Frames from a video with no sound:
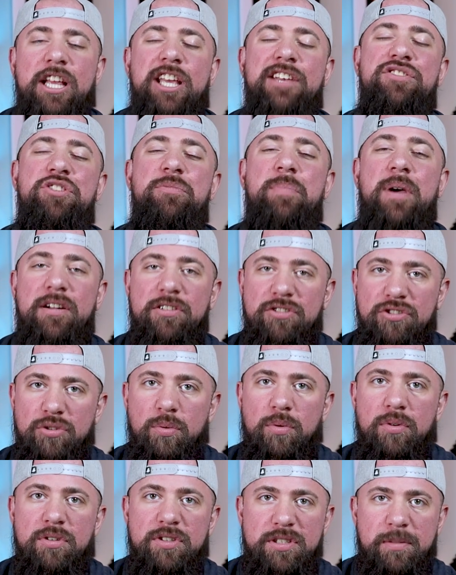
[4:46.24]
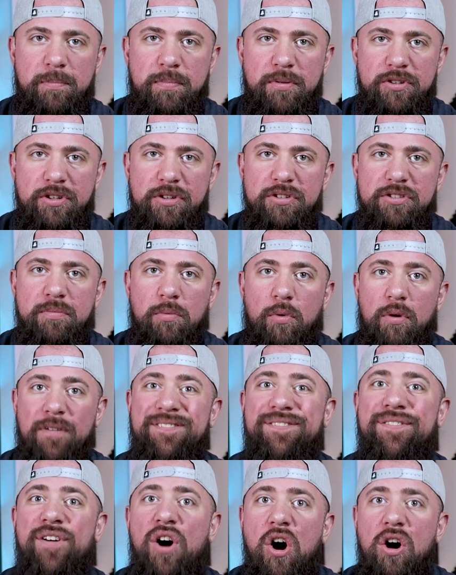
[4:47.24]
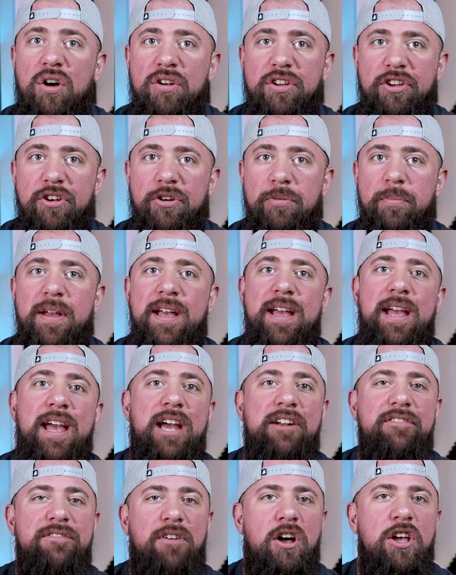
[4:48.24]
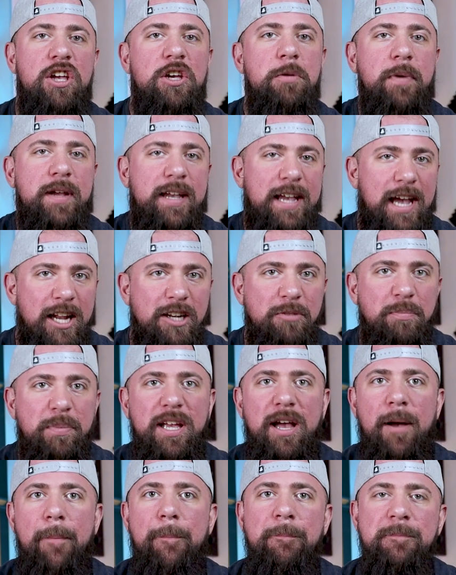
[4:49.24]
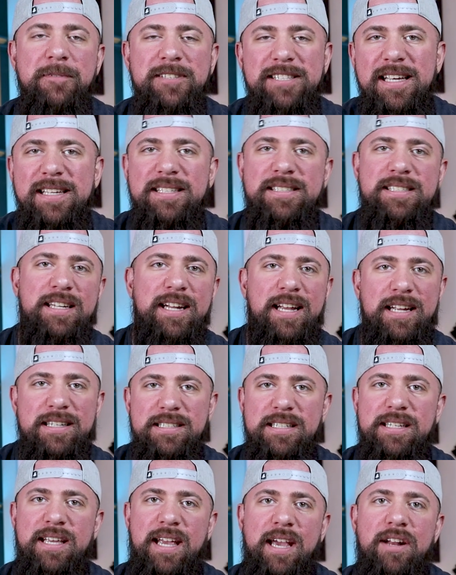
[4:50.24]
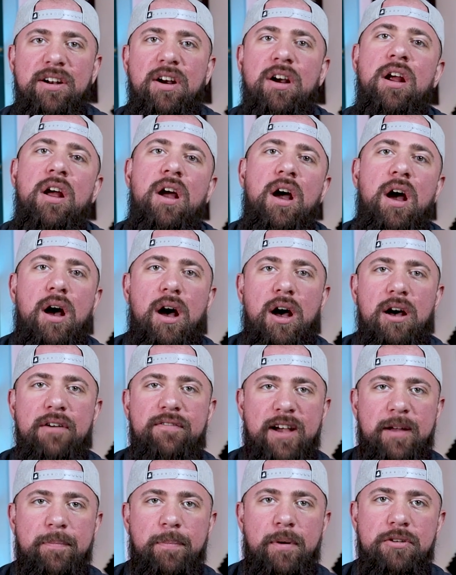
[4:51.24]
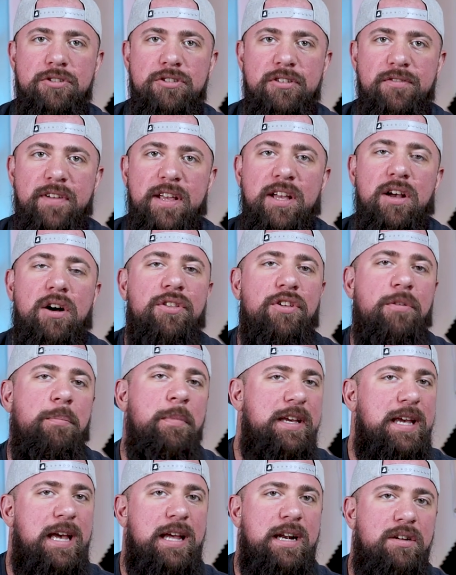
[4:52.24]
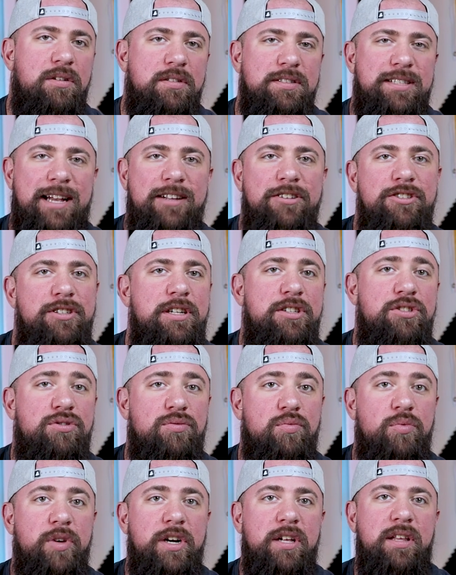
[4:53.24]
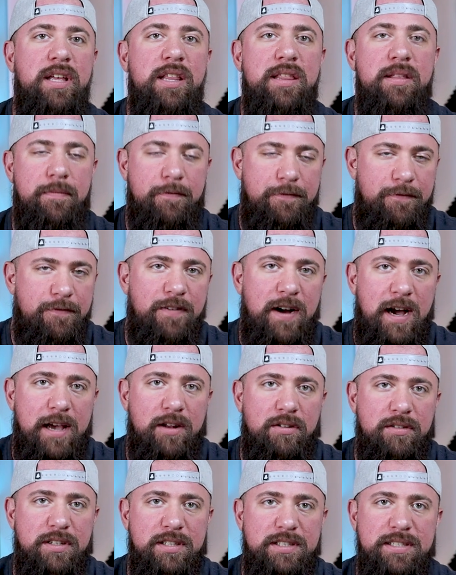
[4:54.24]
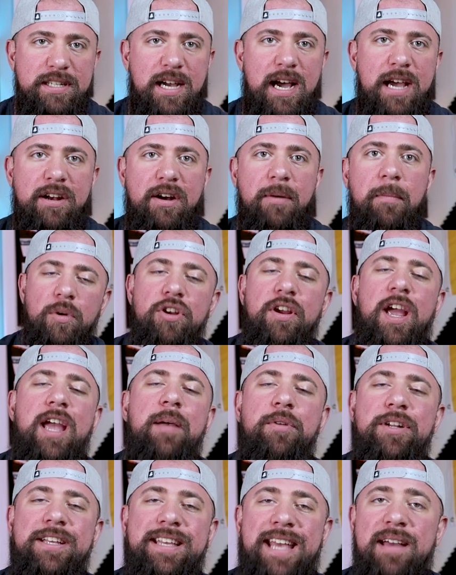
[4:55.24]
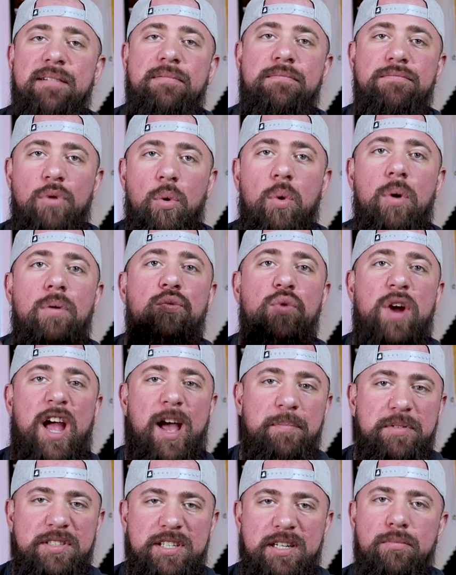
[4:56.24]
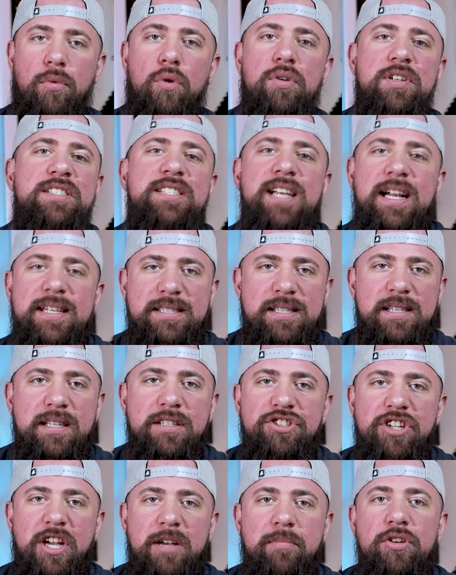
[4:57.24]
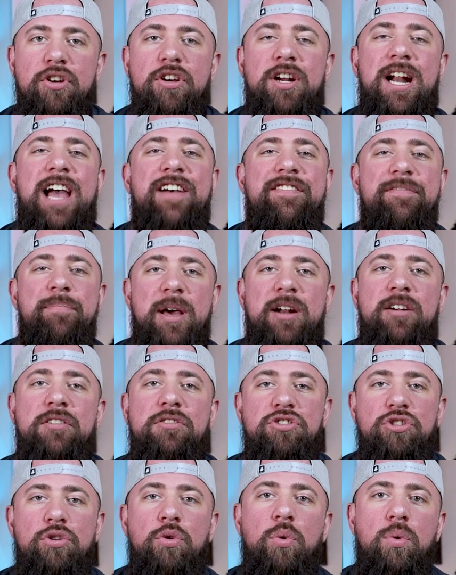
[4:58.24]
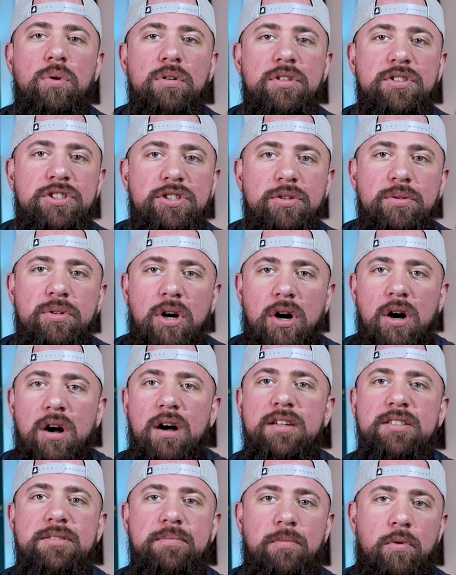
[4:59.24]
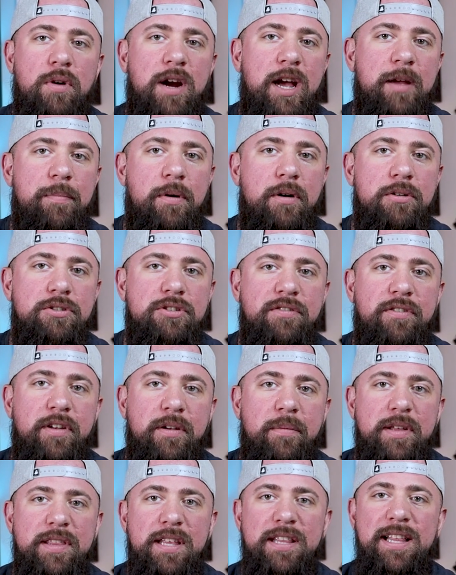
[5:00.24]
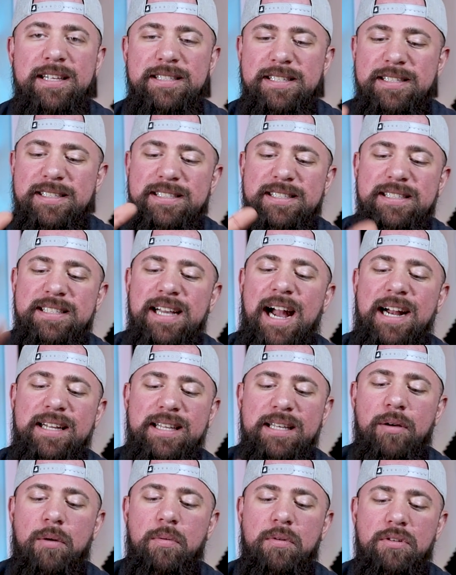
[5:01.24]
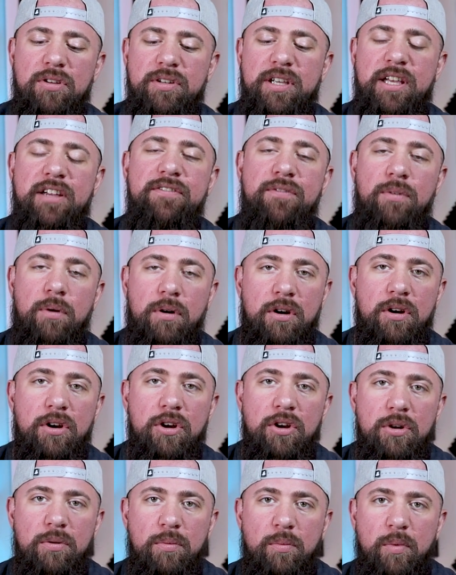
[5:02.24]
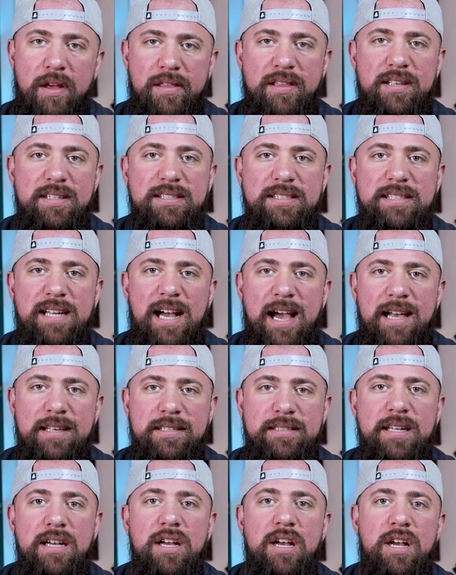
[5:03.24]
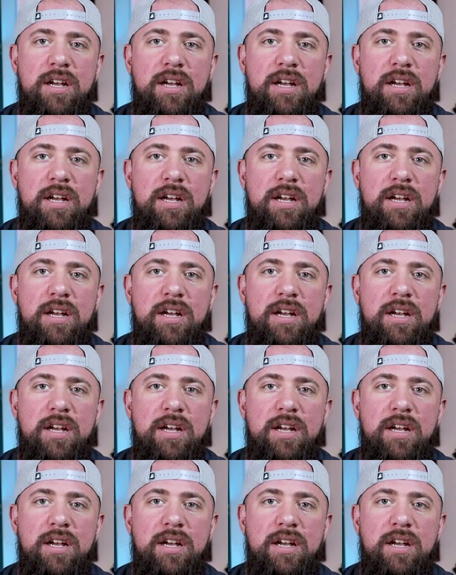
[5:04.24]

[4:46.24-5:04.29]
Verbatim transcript: gives you better tools to produce more volume. And volume can be a decent indicator of hypertrophy, although mechanical tension is really the final decider. When you're able to get more reps and more sets in the gym, you're gonna have better tools to cause more hypertrophy with, and that's exactly what we're looking for with size.